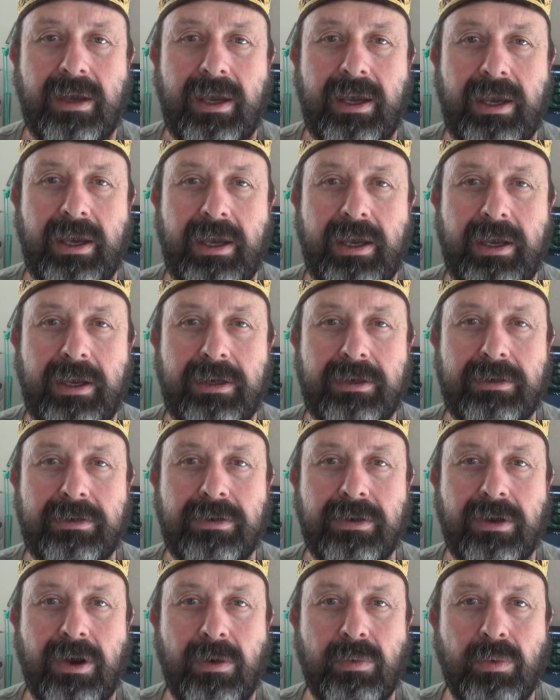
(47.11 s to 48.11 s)

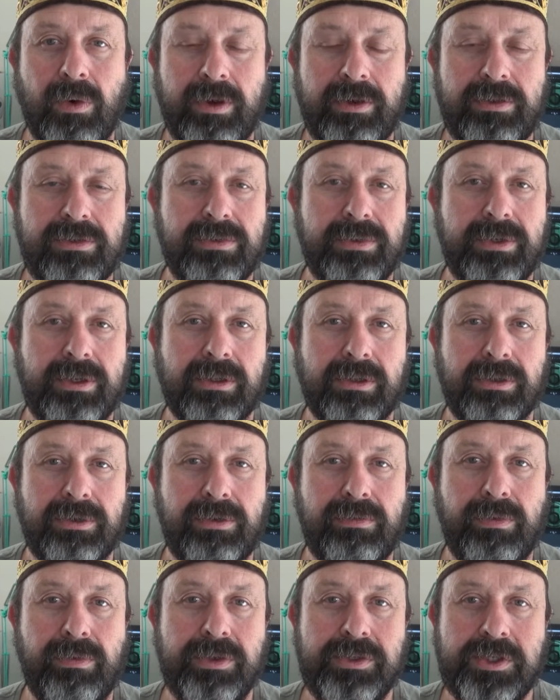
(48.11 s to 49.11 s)
And I wanted to
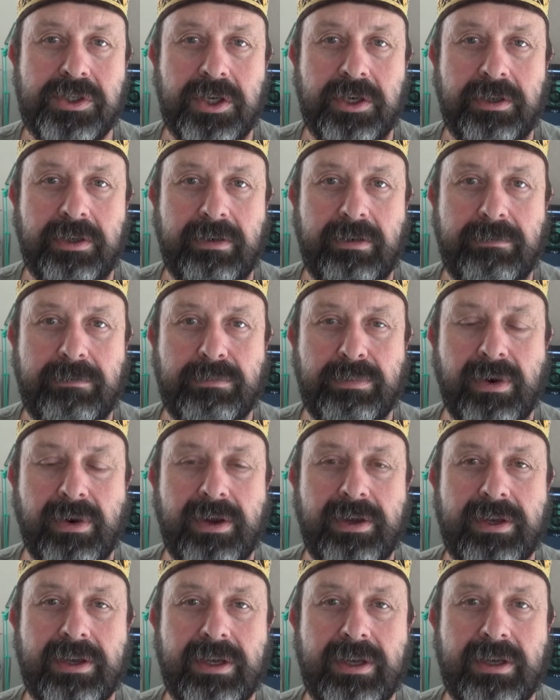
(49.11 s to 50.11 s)
include regenerative
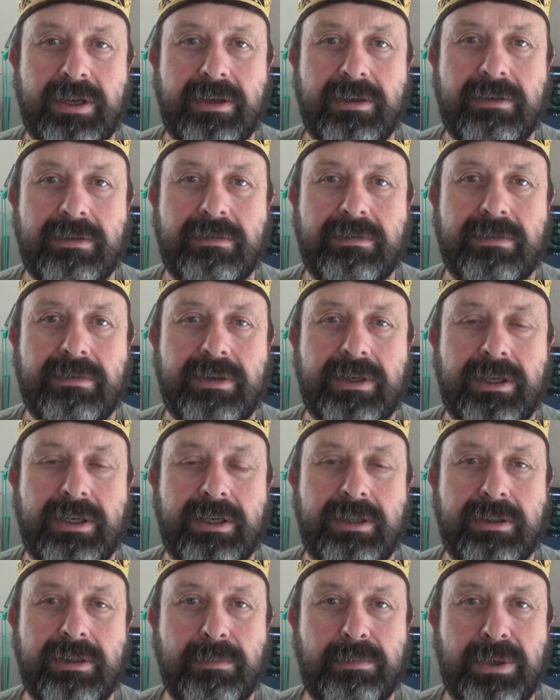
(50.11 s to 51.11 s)
braking
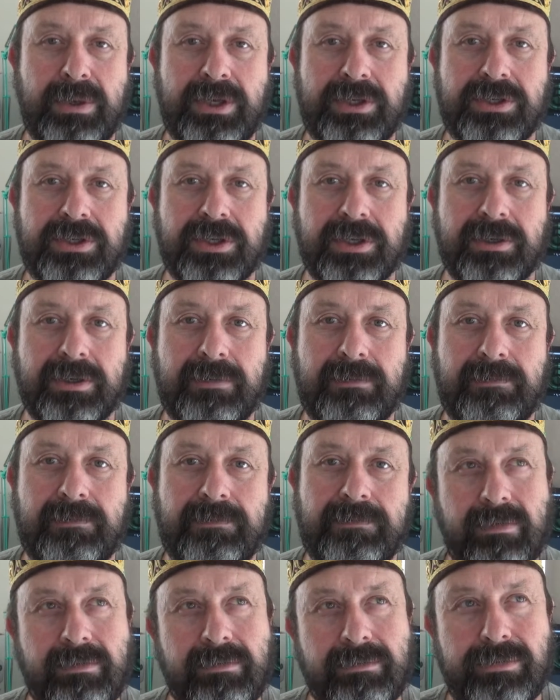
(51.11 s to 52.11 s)
in the picture
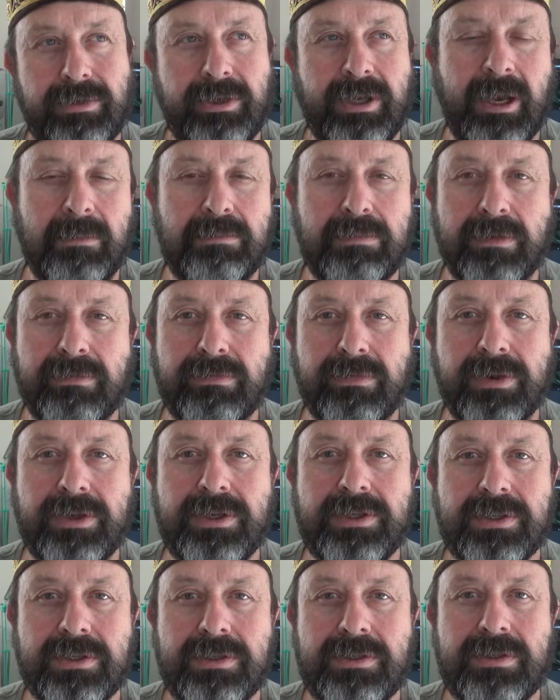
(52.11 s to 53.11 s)
for a couple of
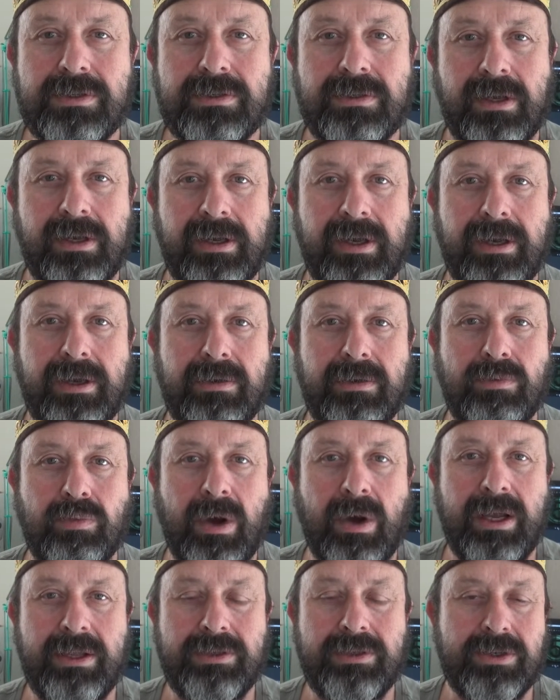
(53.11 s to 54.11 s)
reasons. Uh,
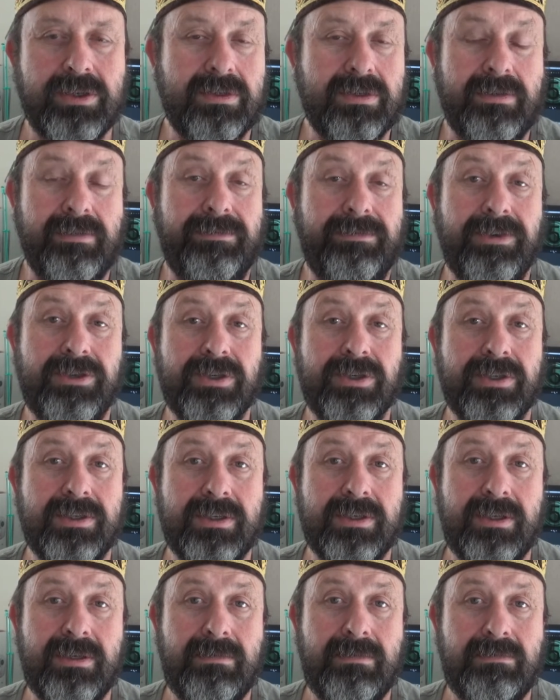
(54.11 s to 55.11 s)
one, just
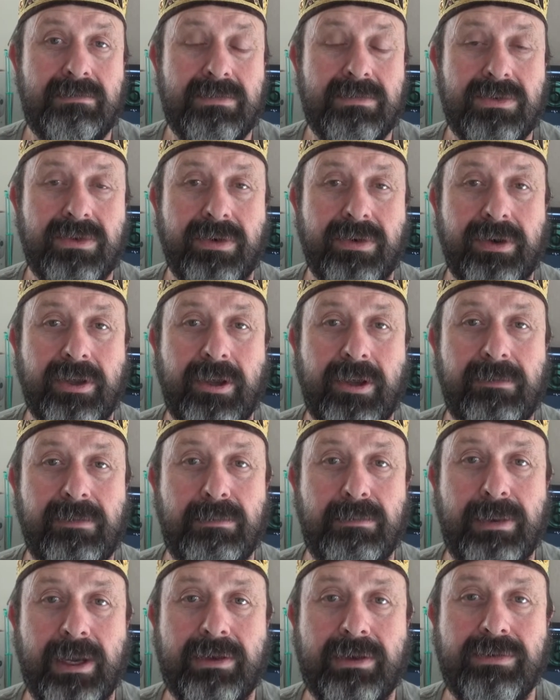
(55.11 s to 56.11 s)
efficiency, trying to keep
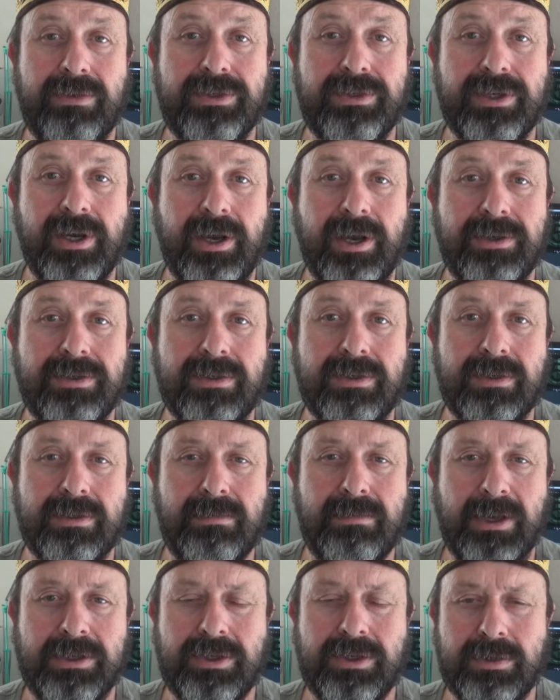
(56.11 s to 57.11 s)
the battery charged
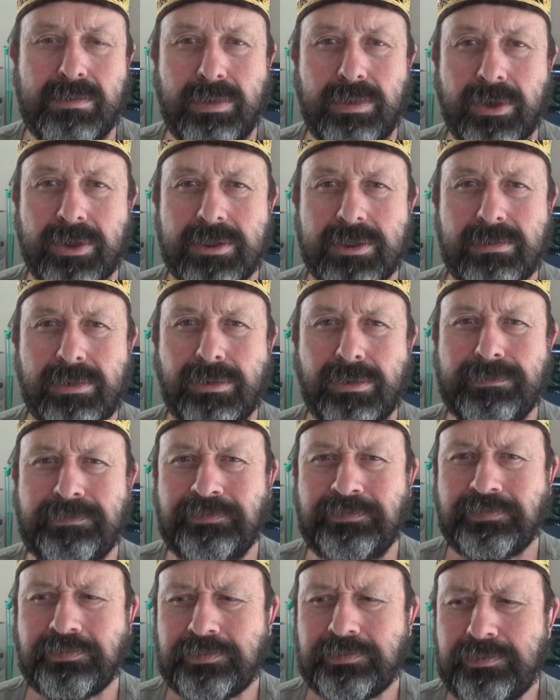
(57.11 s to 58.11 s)
as much as possible.
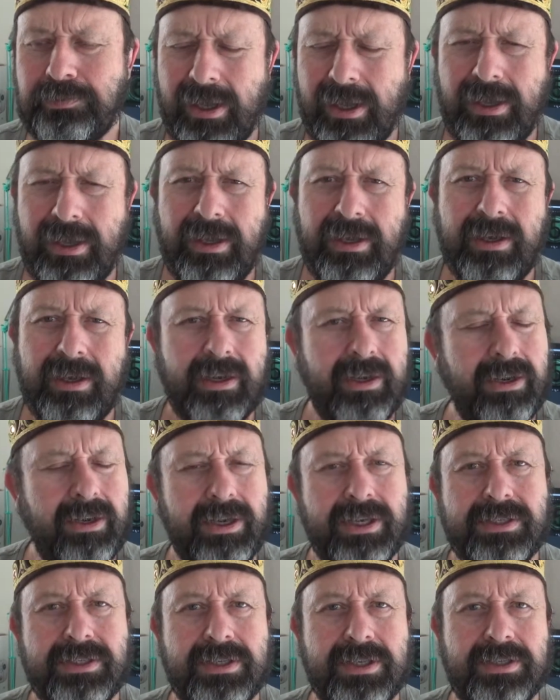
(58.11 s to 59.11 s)
I
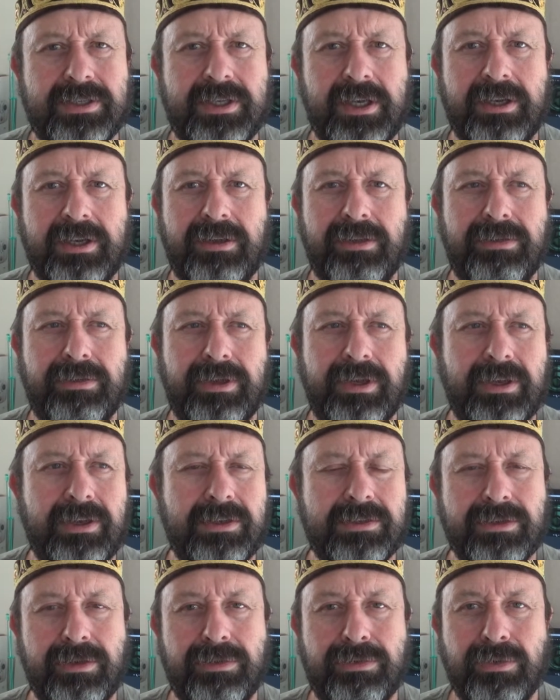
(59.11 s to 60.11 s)
guess the second thing
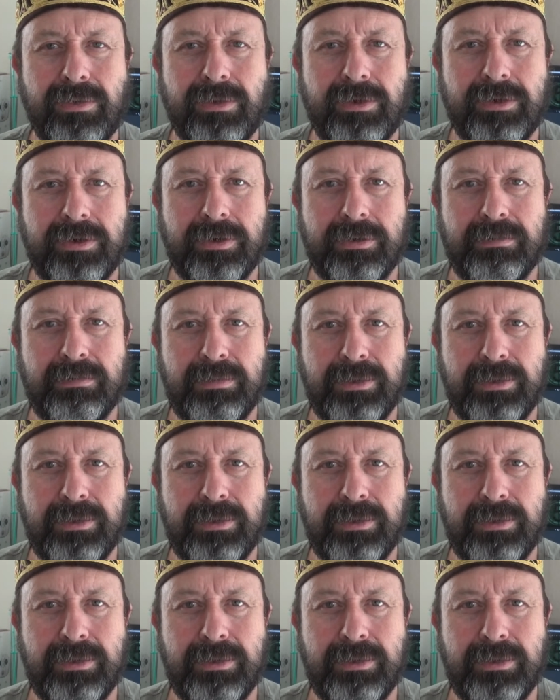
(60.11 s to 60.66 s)
is I thought it'd